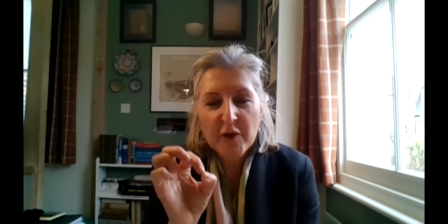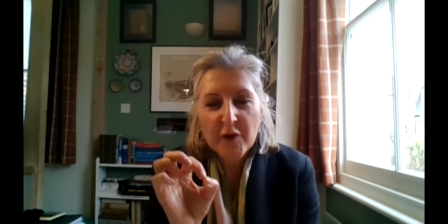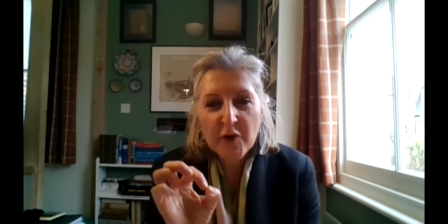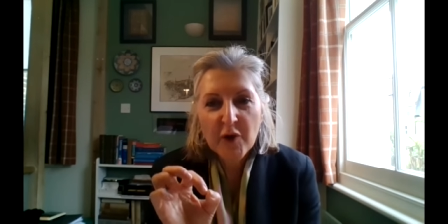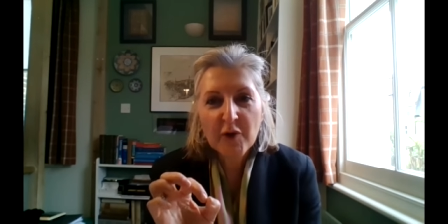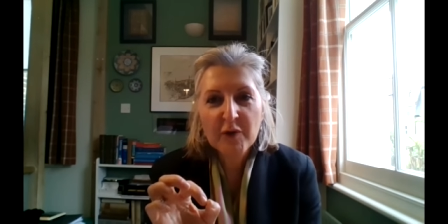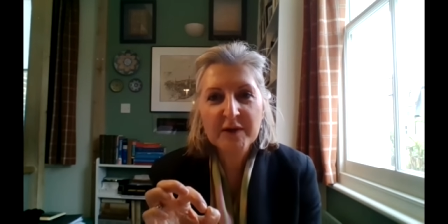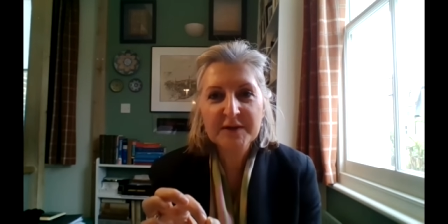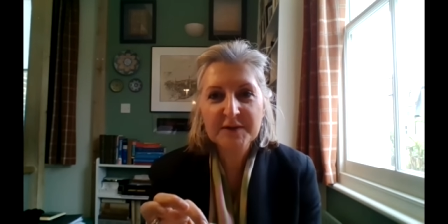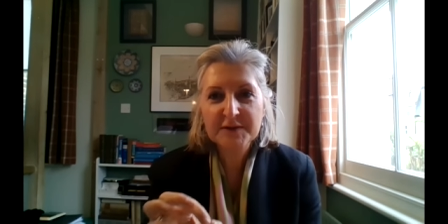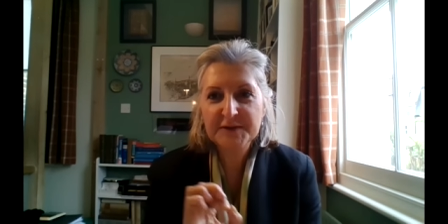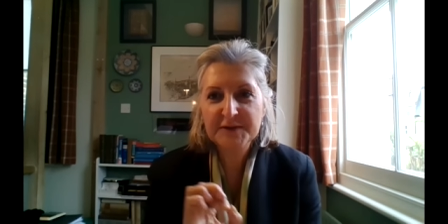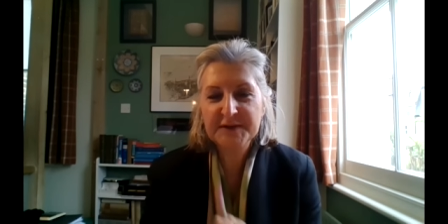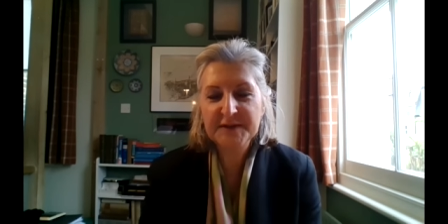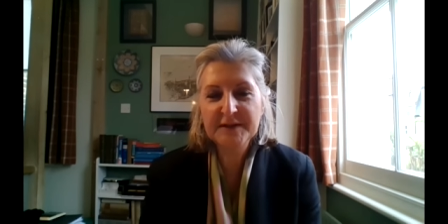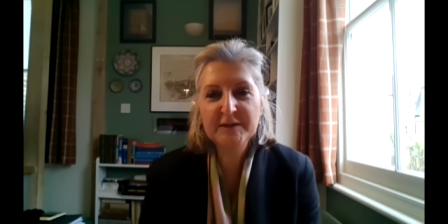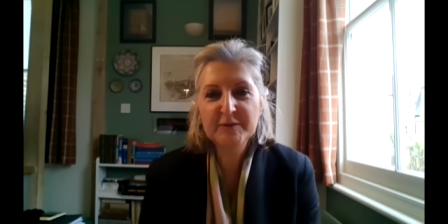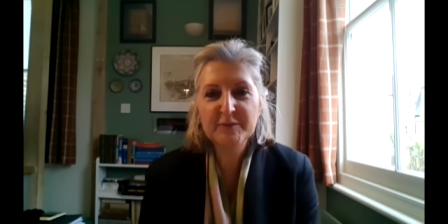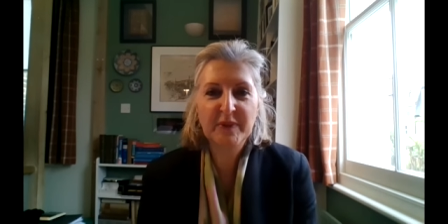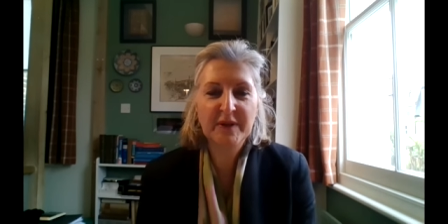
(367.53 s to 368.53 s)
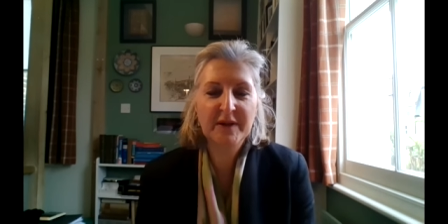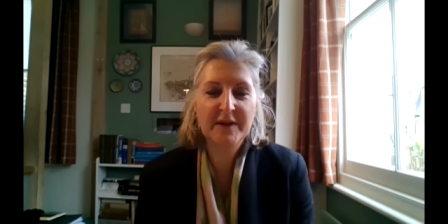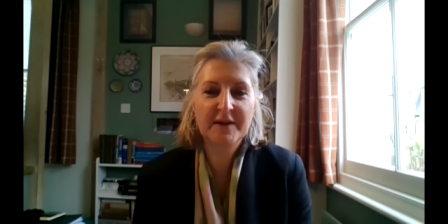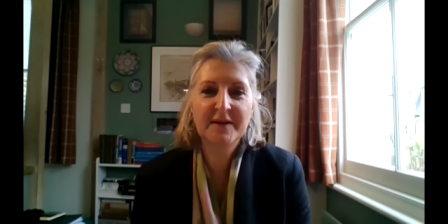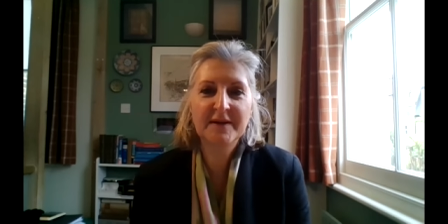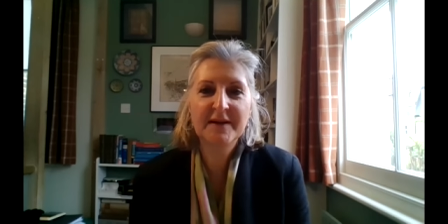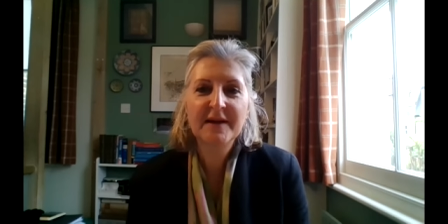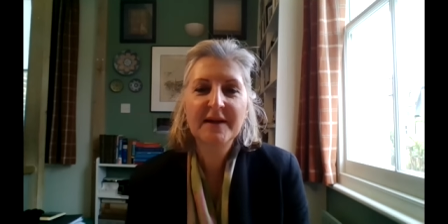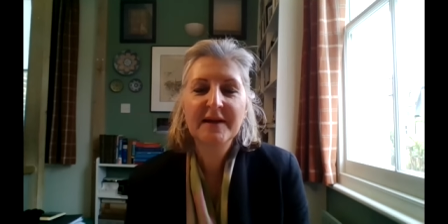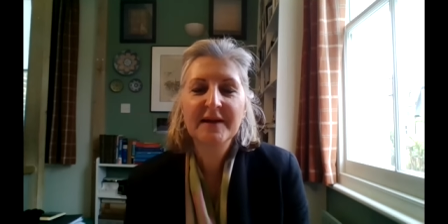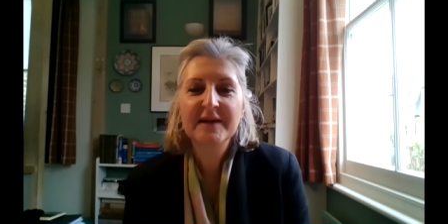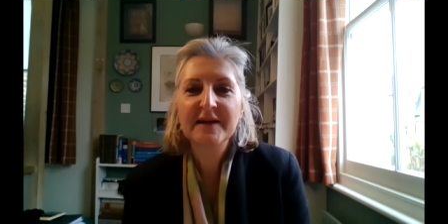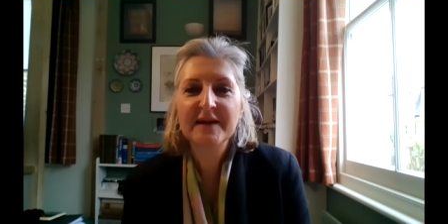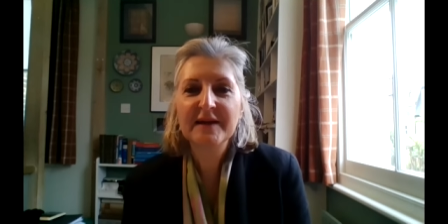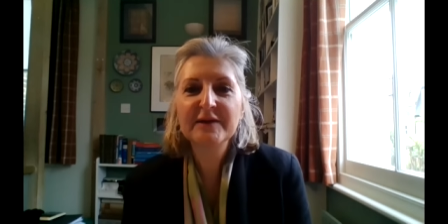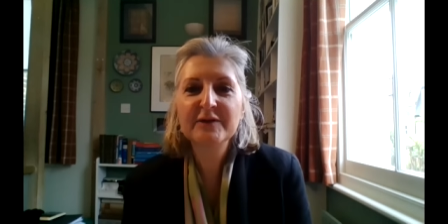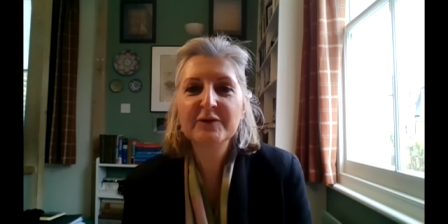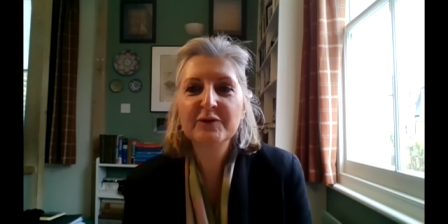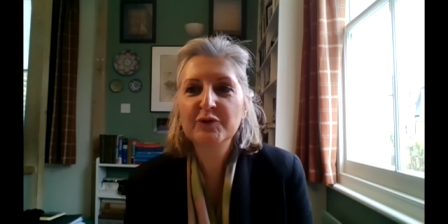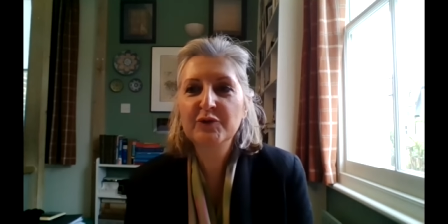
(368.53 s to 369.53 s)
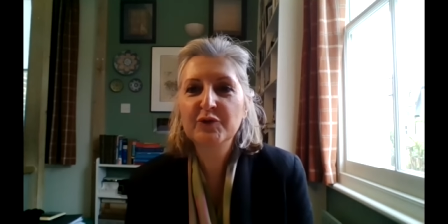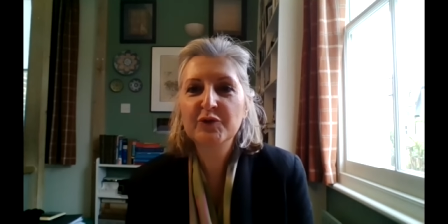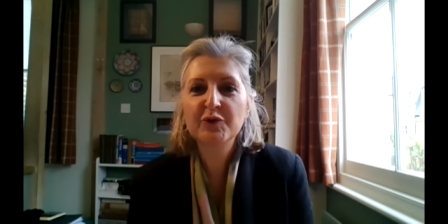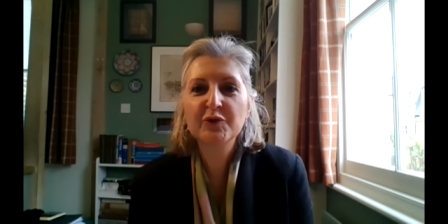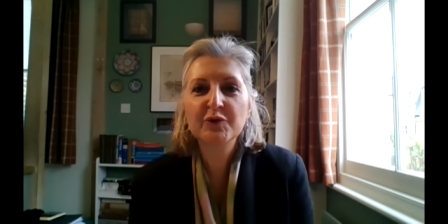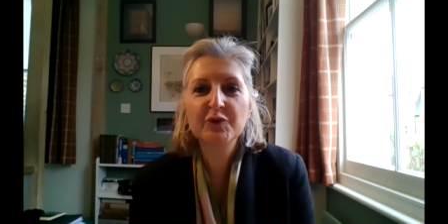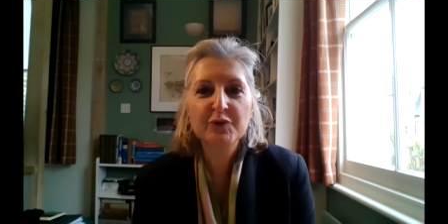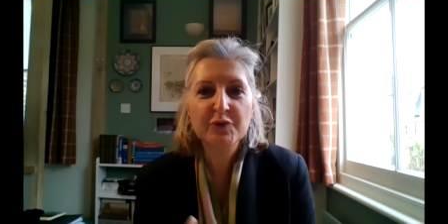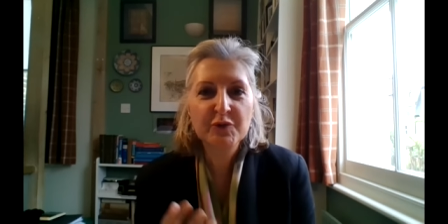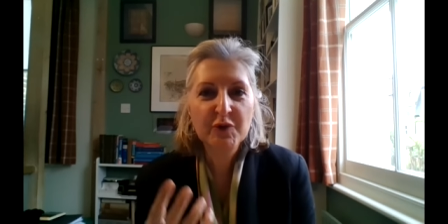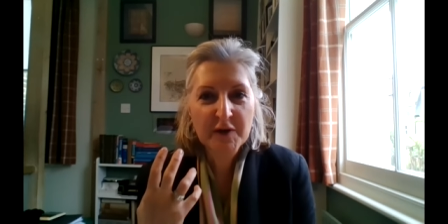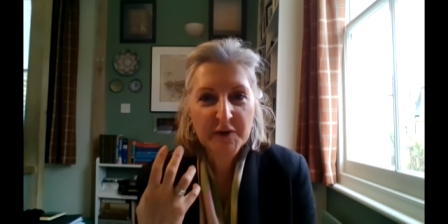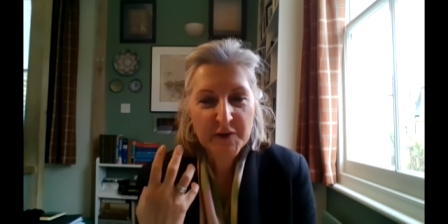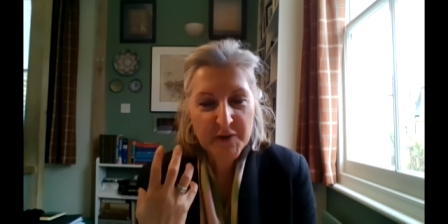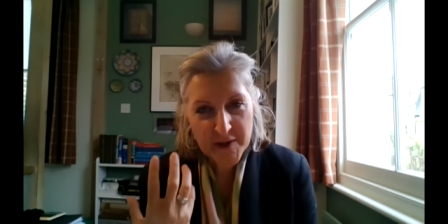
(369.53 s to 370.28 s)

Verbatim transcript: going deeper into